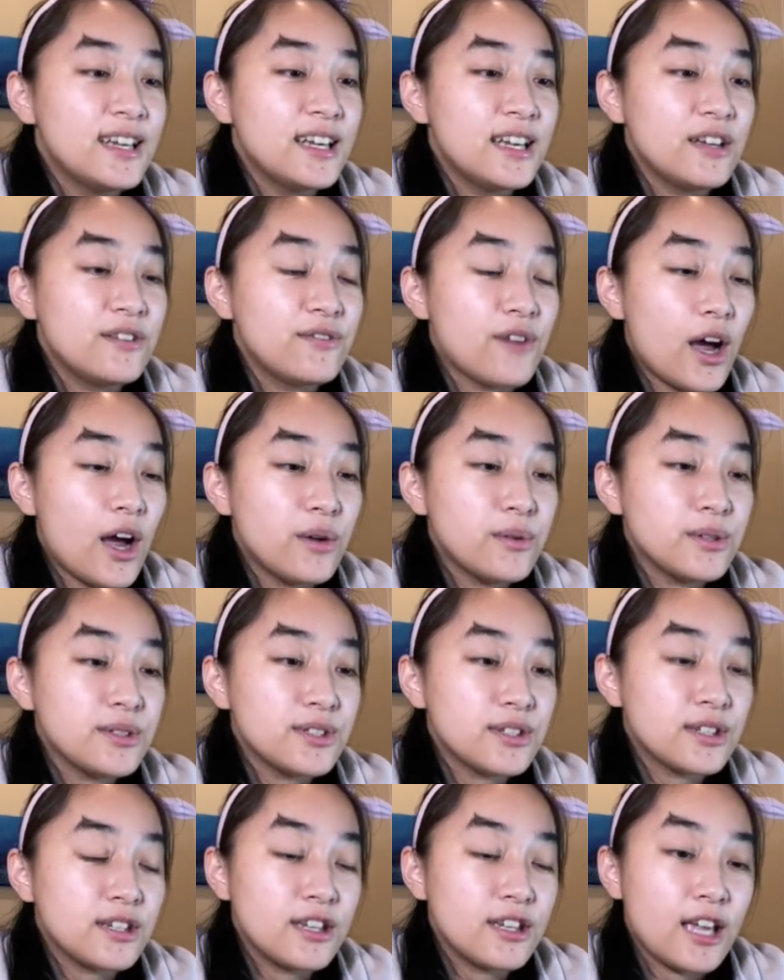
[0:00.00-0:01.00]
If I was
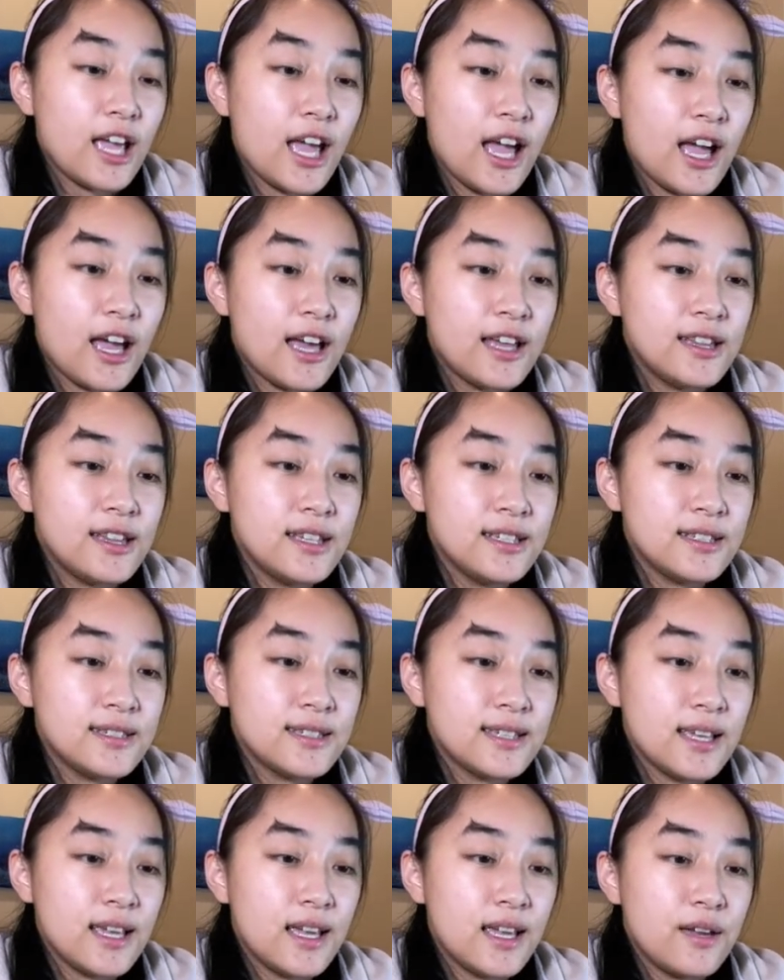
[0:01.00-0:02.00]
looking at, let's
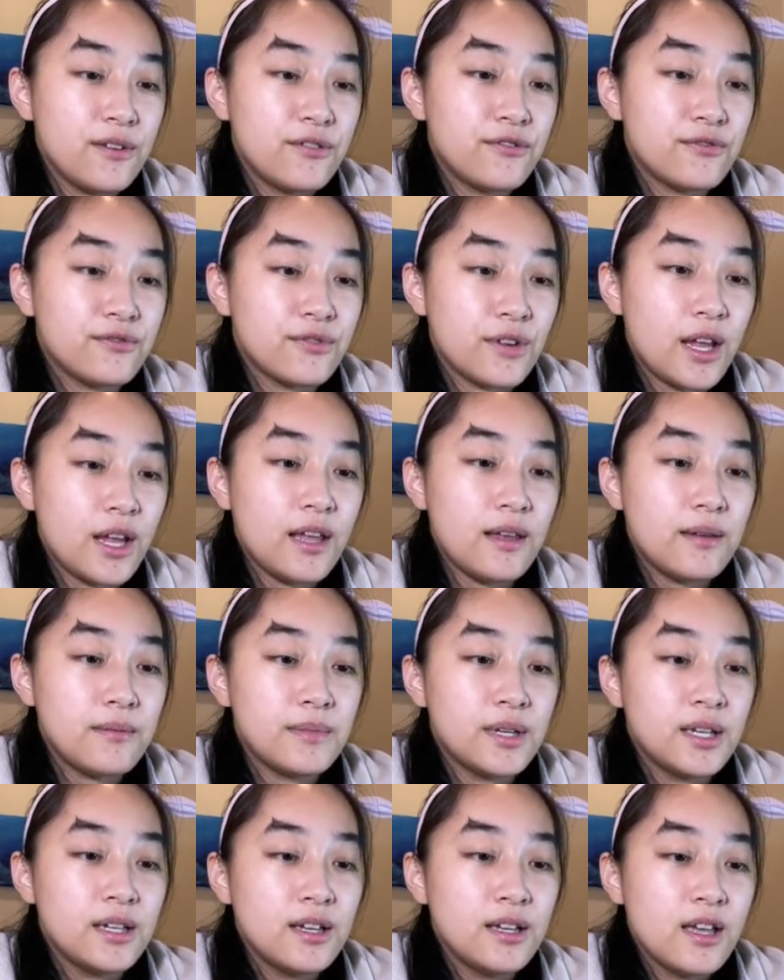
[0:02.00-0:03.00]
say,
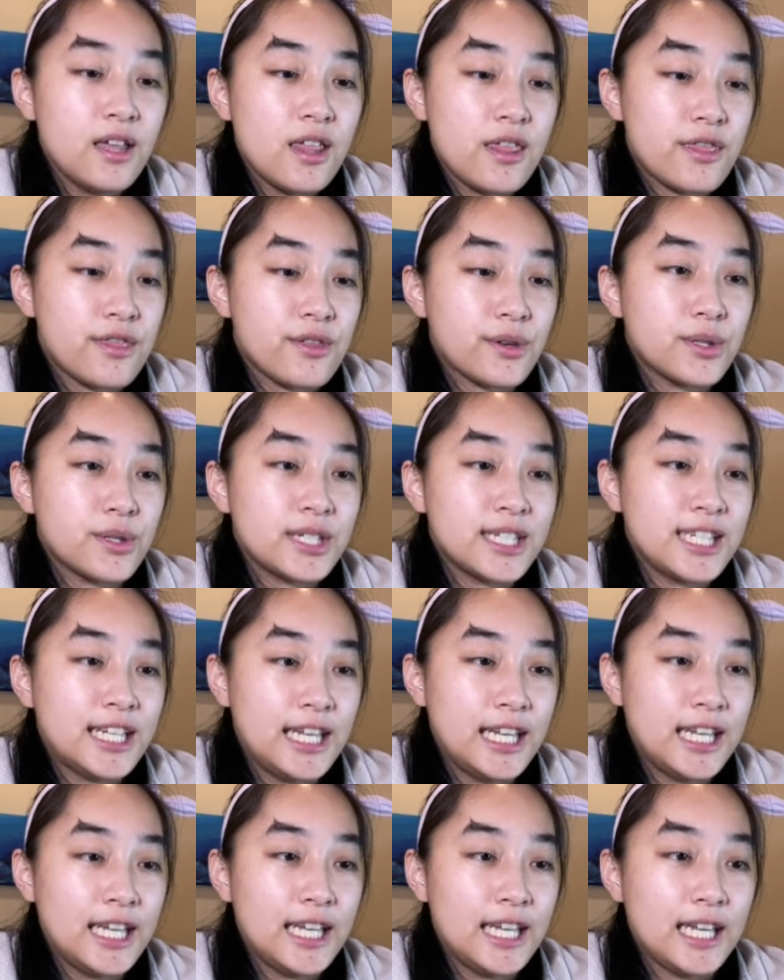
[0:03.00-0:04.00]
frame
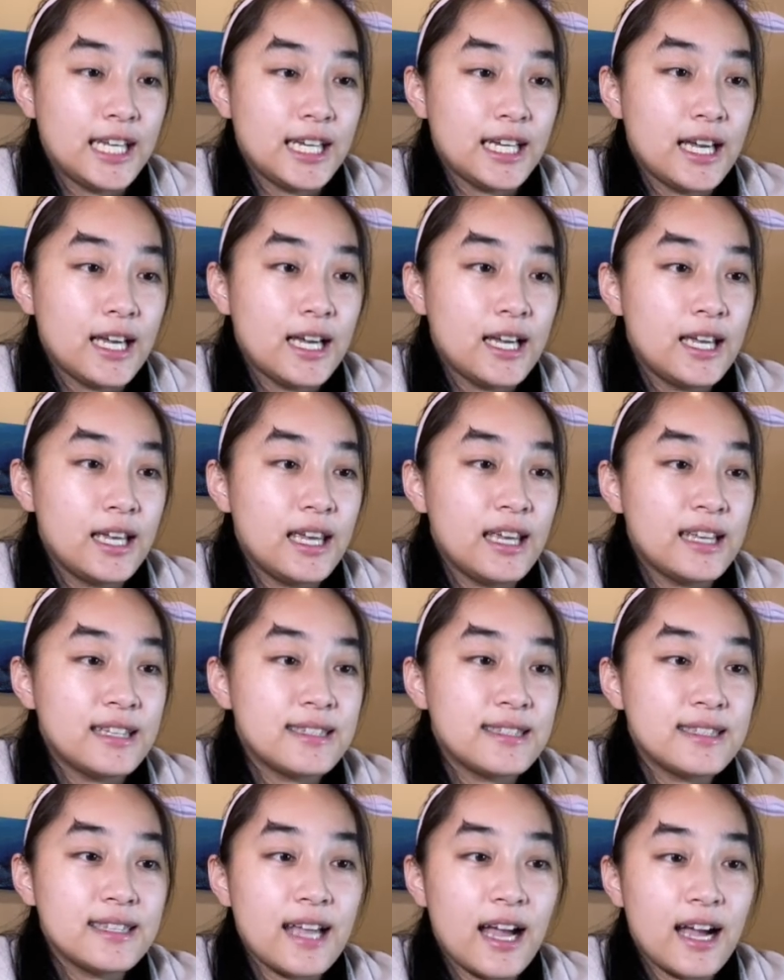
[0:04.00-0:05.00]
13, it's
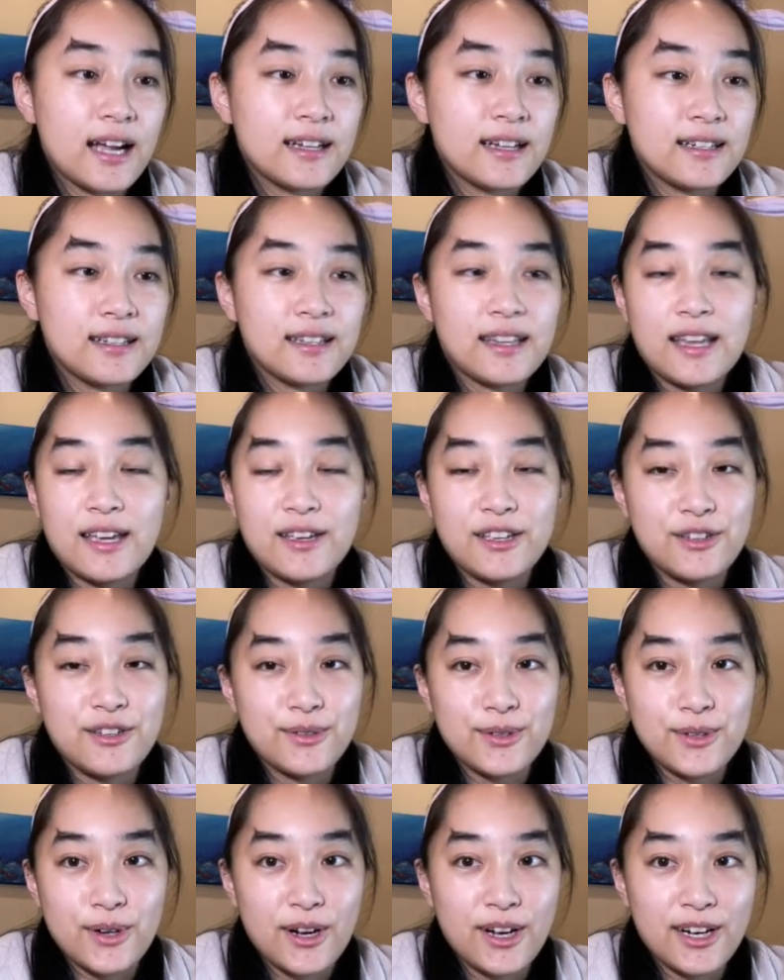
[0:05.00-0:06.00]
not gonna let you
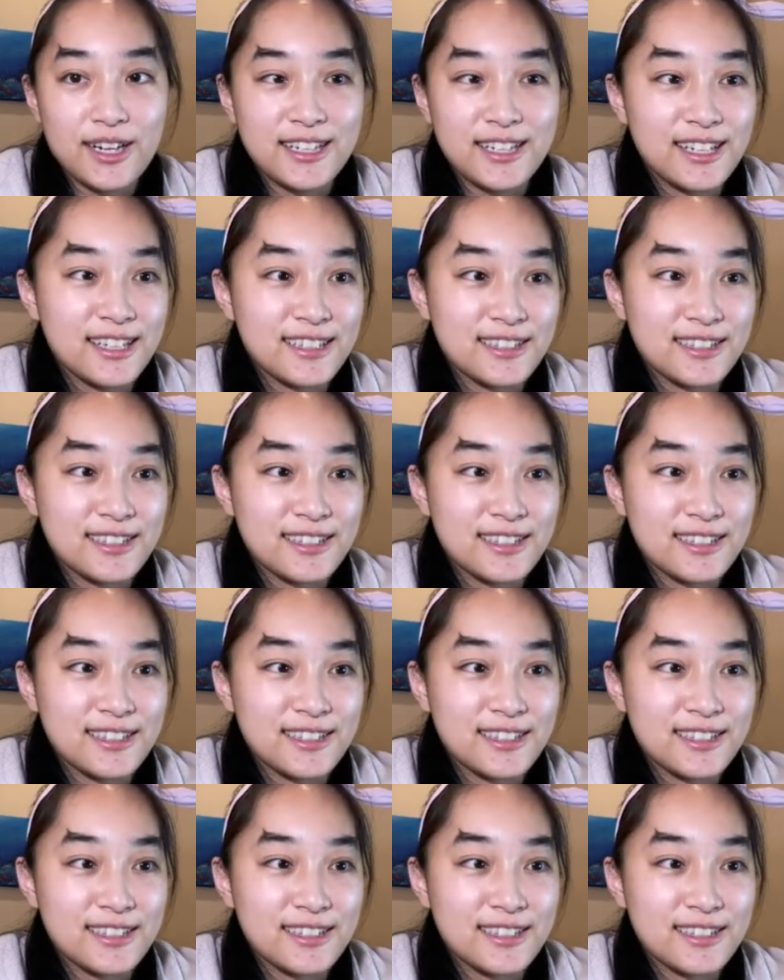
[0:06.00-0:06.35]
draw on it.